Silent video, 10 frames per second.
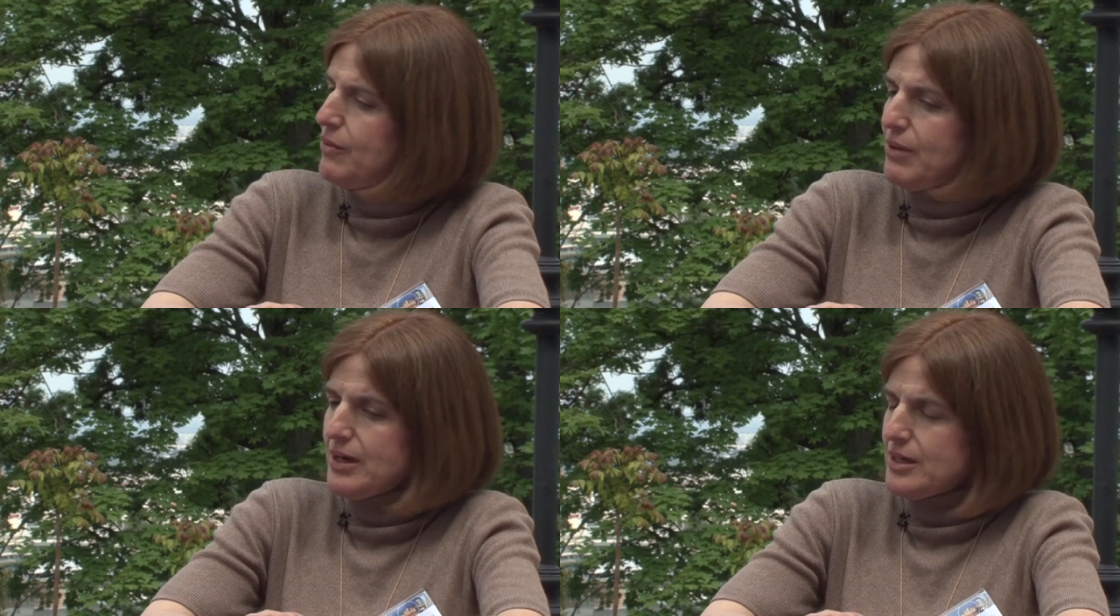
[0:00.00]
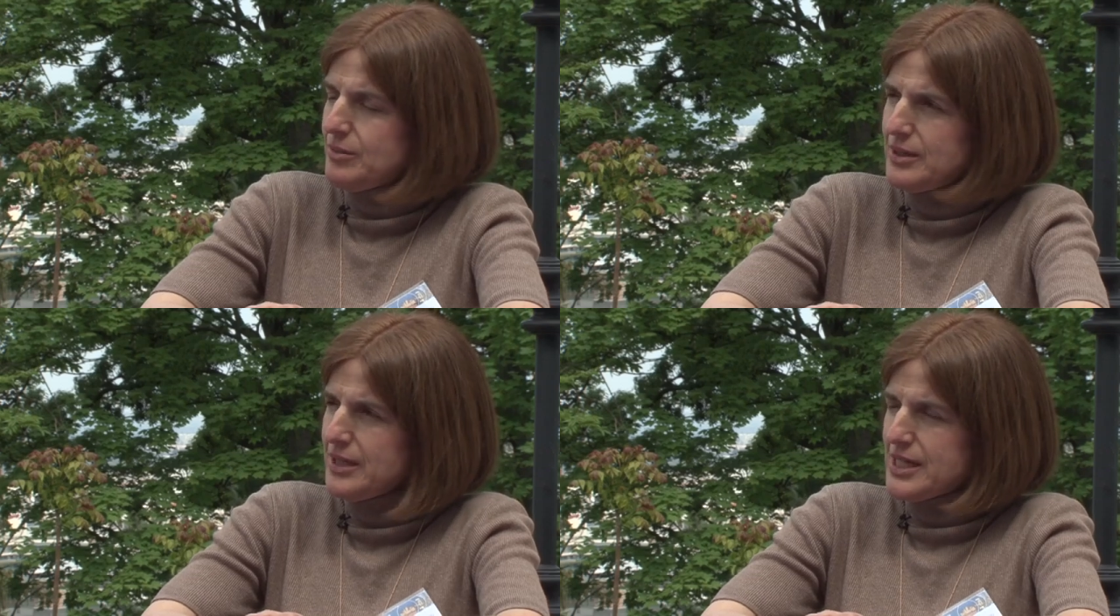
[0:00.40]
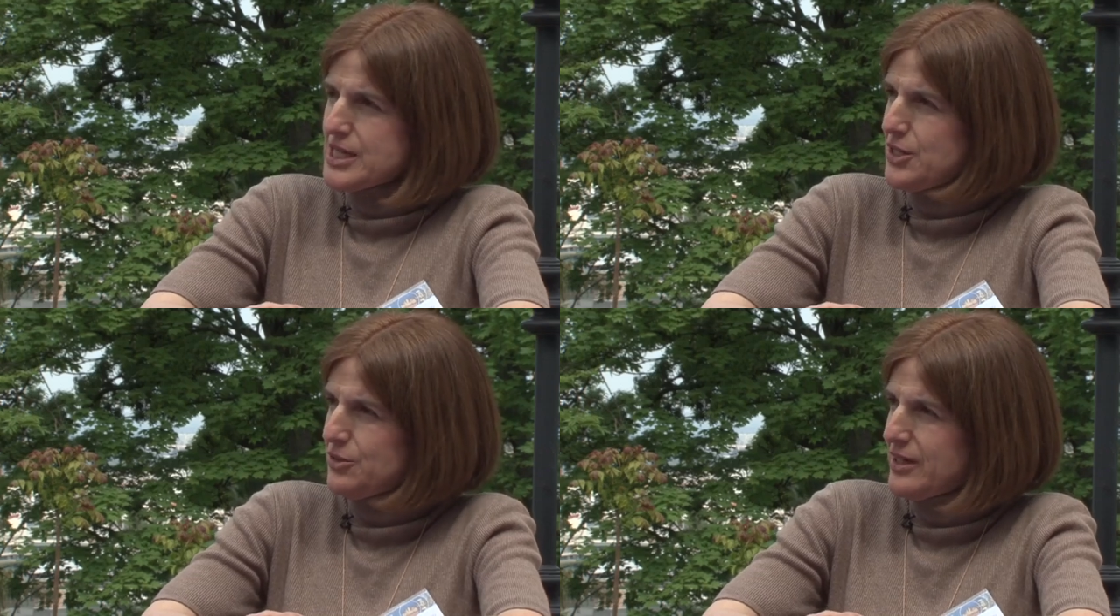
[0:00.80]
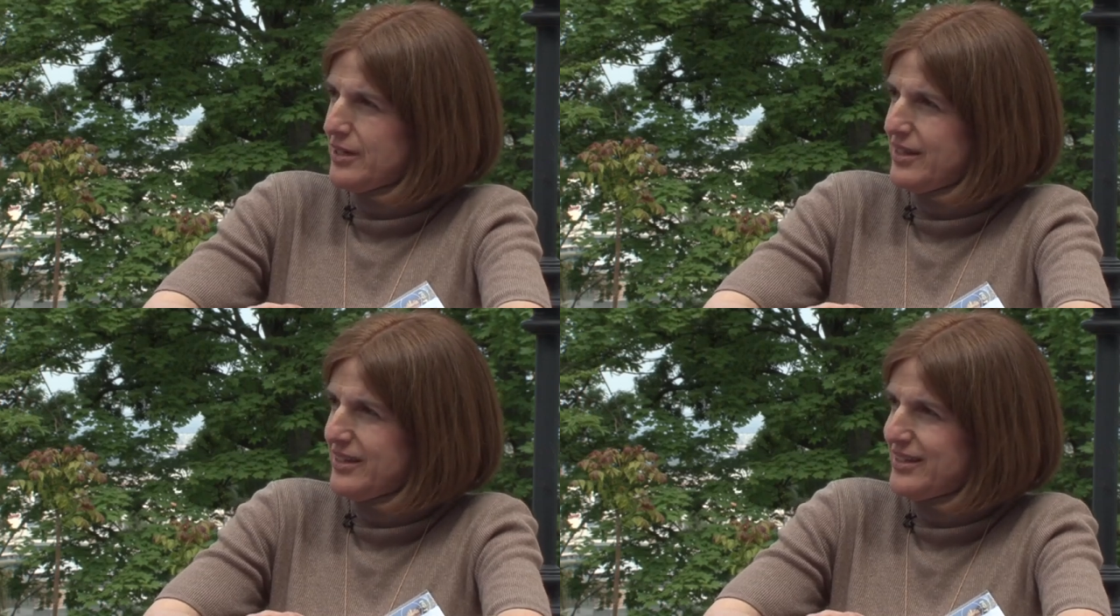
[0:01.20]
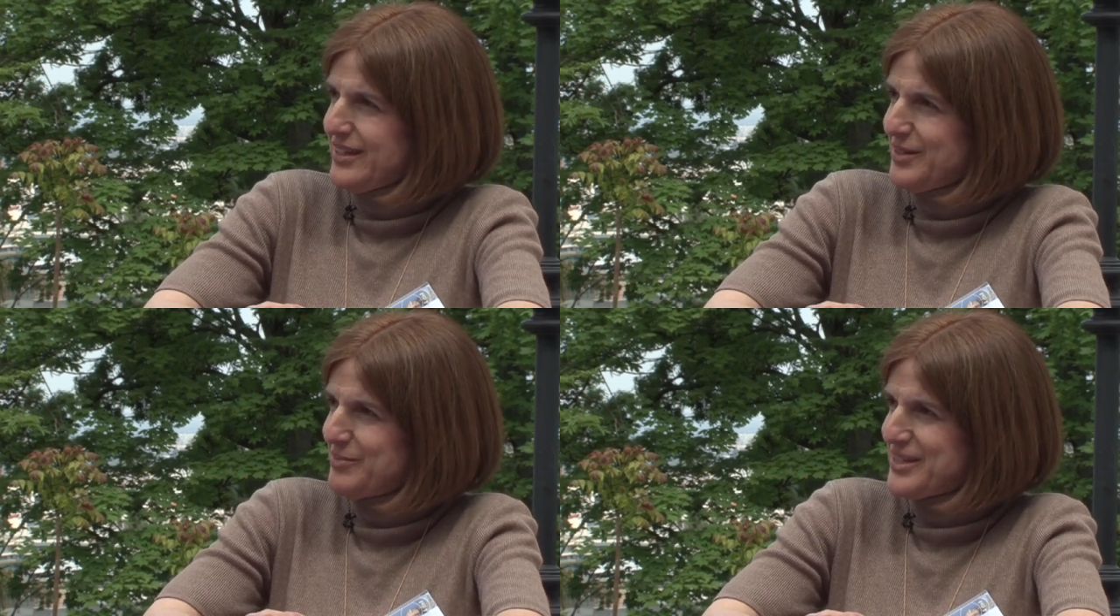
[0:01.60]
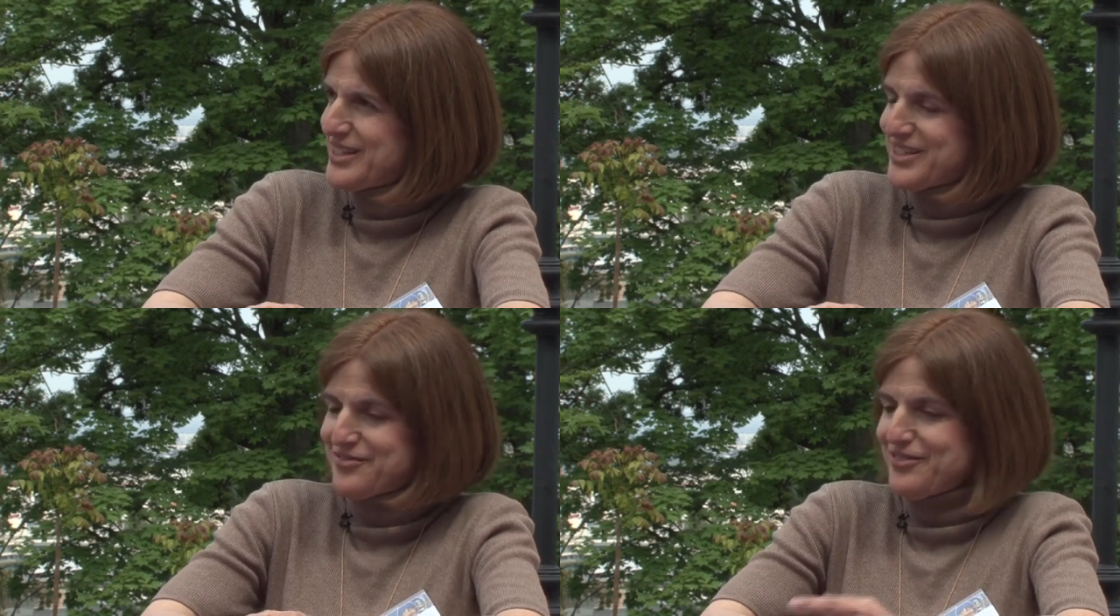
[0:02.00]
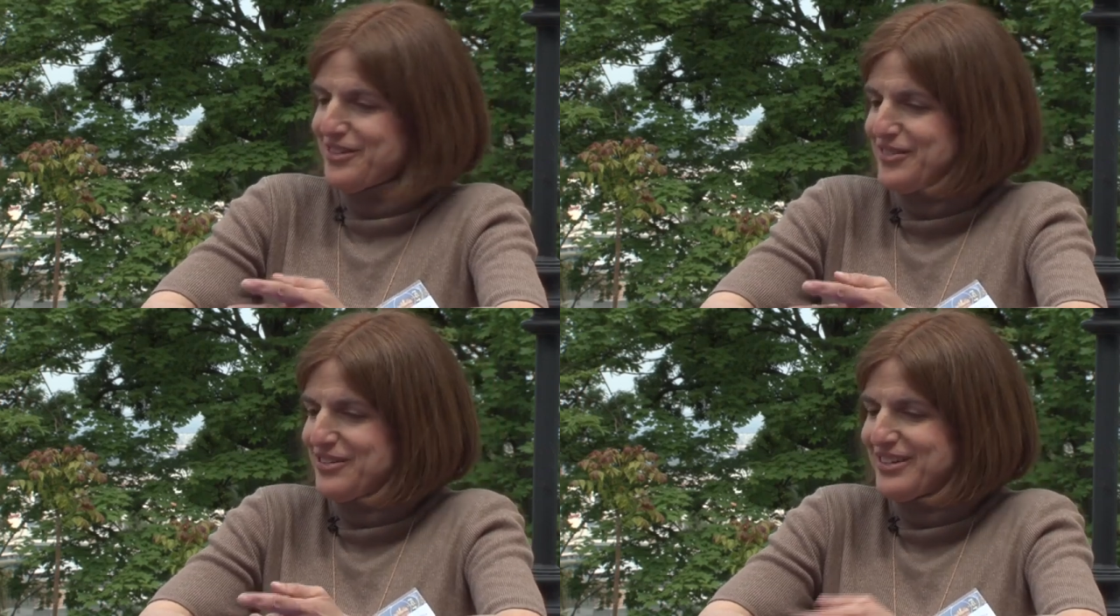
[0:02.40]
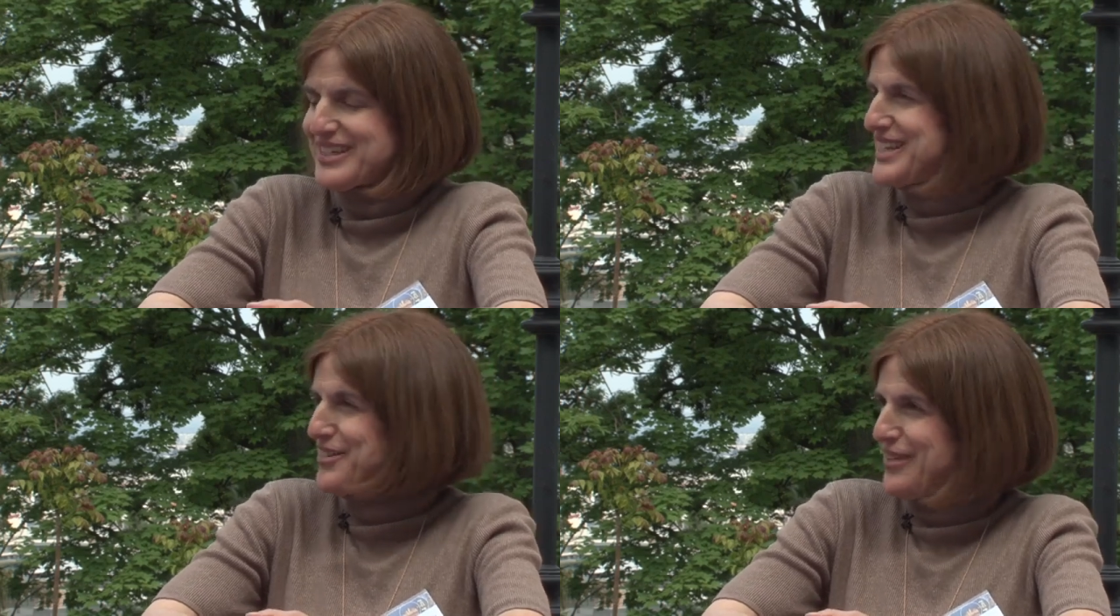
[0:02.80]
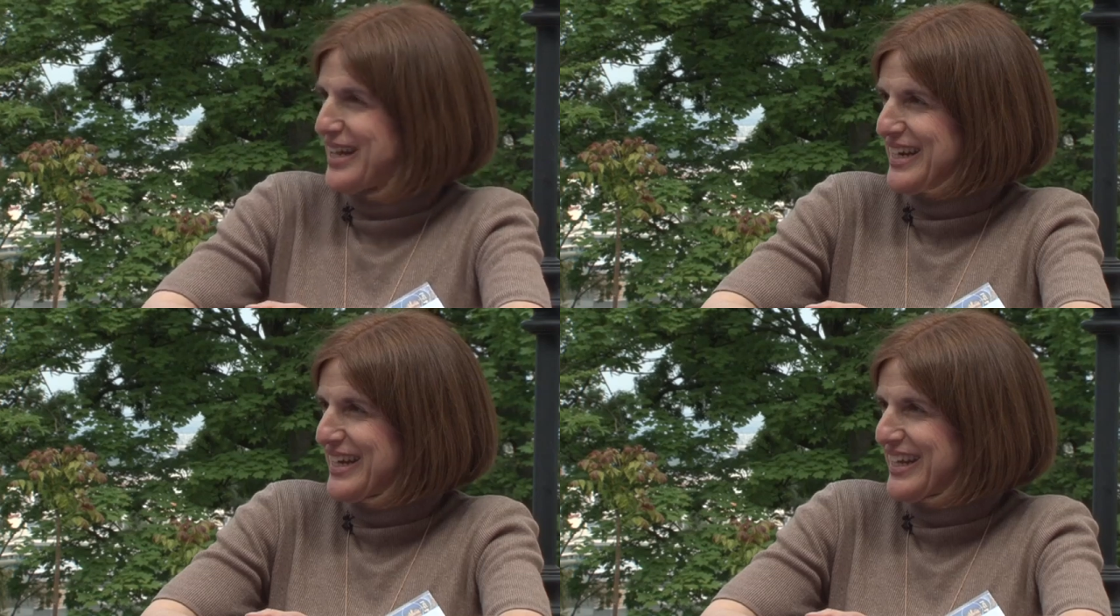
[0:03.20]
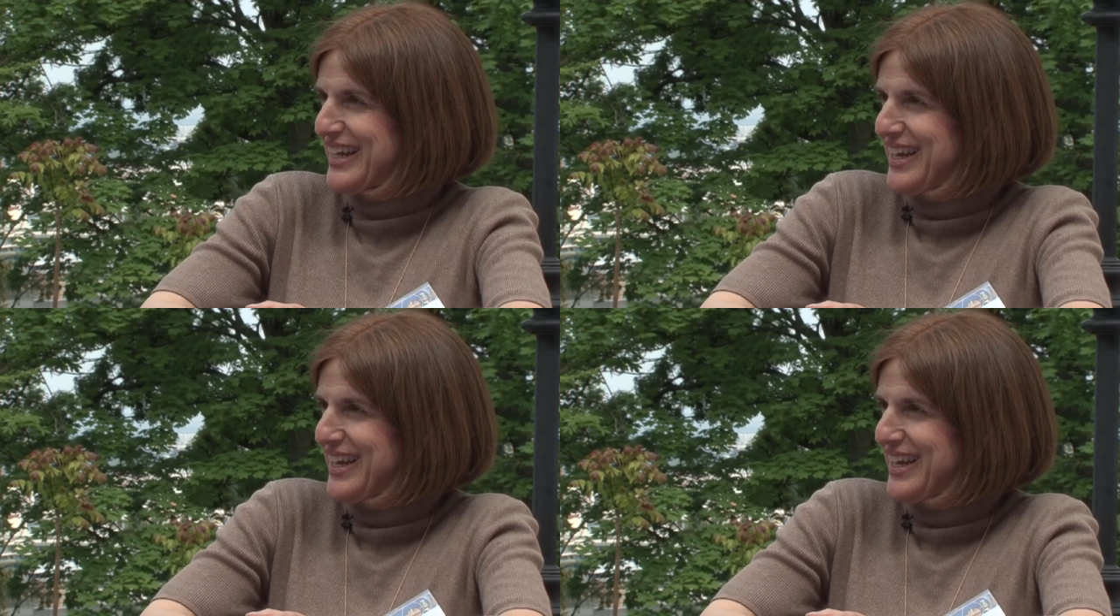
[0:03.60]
Well, nobody has looked at that yet. It's a very recent finding.